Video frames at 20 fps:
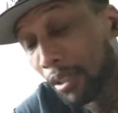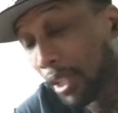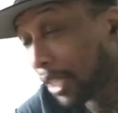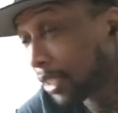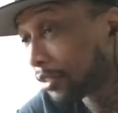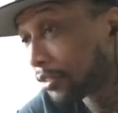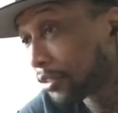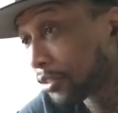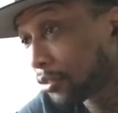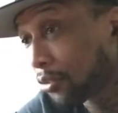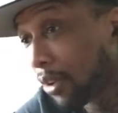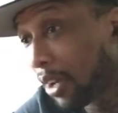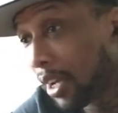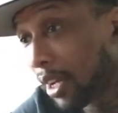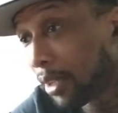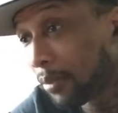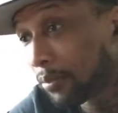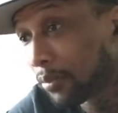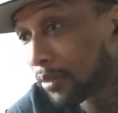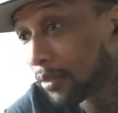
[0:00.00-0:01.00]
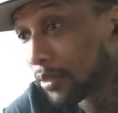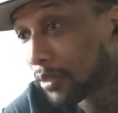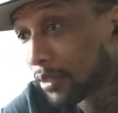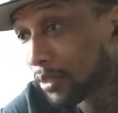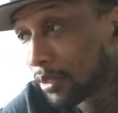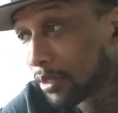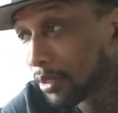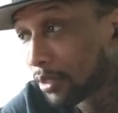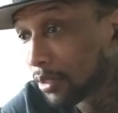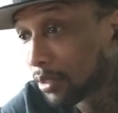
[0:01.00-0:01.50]
like and subscribe.
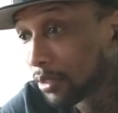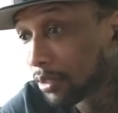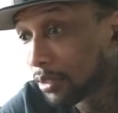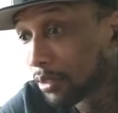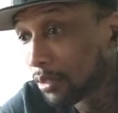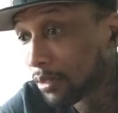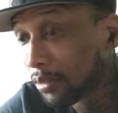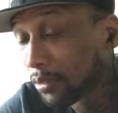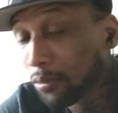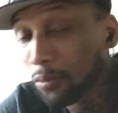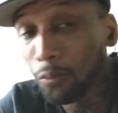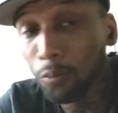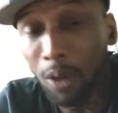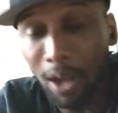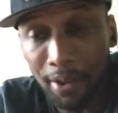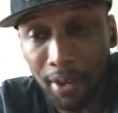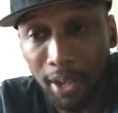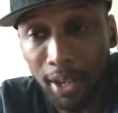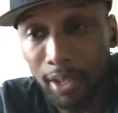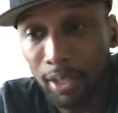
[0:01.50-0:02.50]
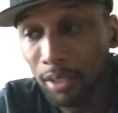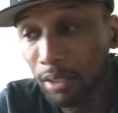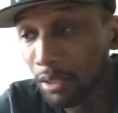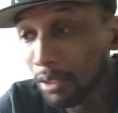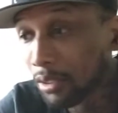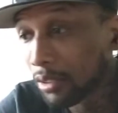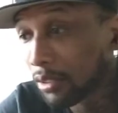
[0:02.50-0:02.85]
Why not?